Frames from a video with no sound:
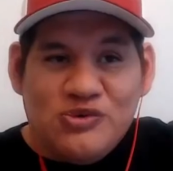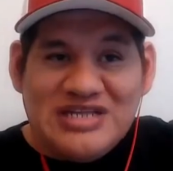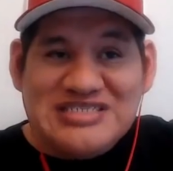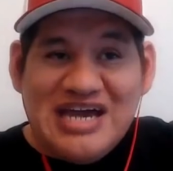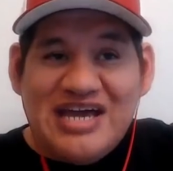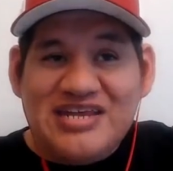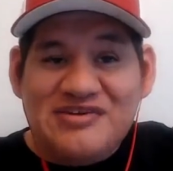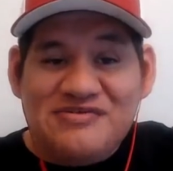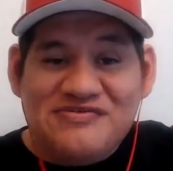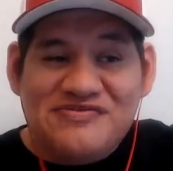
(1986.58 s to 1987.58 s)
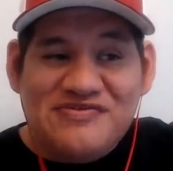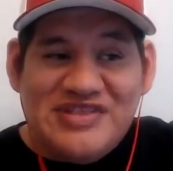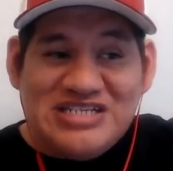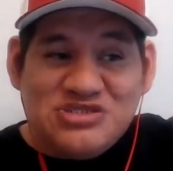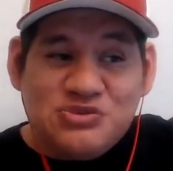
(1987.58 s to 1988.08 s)
I that's kind of
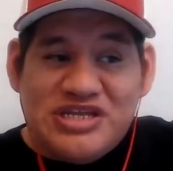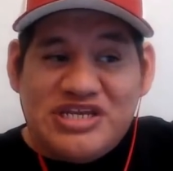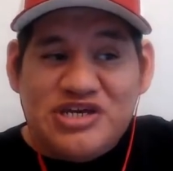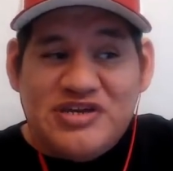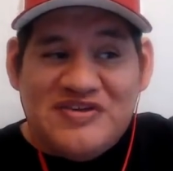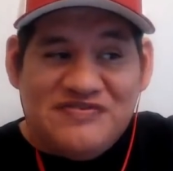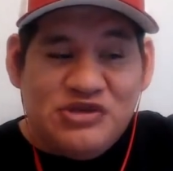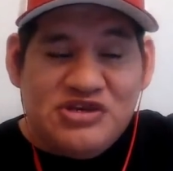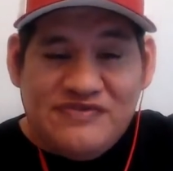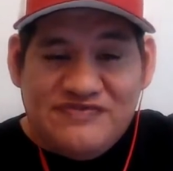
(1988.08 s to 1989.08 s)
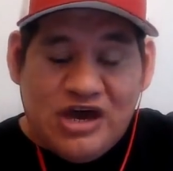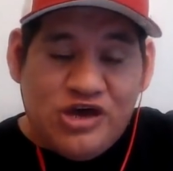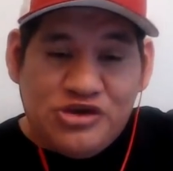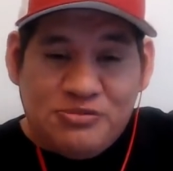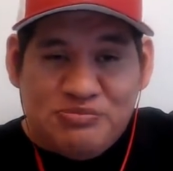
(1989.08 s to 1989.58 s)
that's really good. If you if
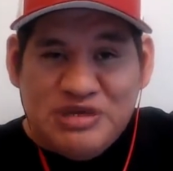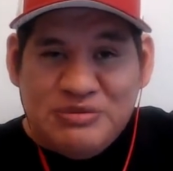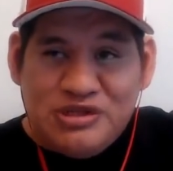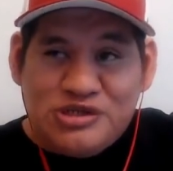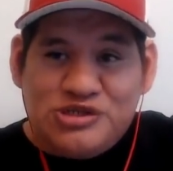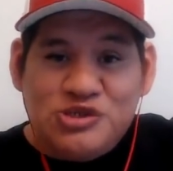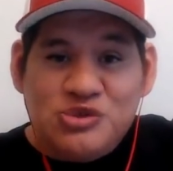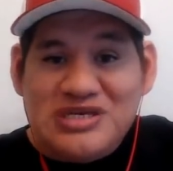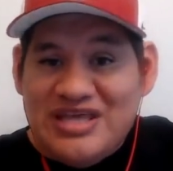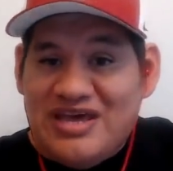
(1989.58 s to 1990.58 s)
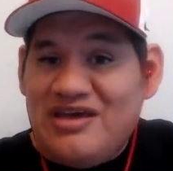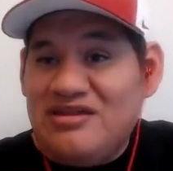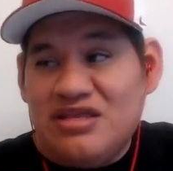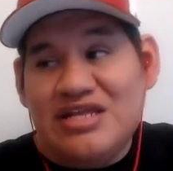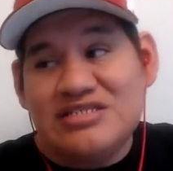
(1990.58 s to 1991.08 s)
other people are doing that,
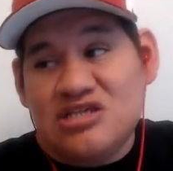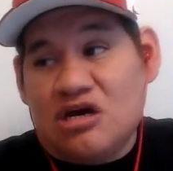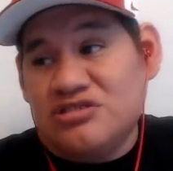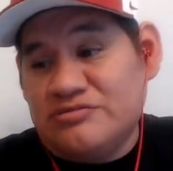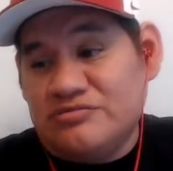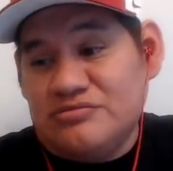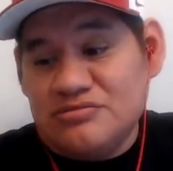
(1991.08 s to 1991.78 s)
then that's awesome.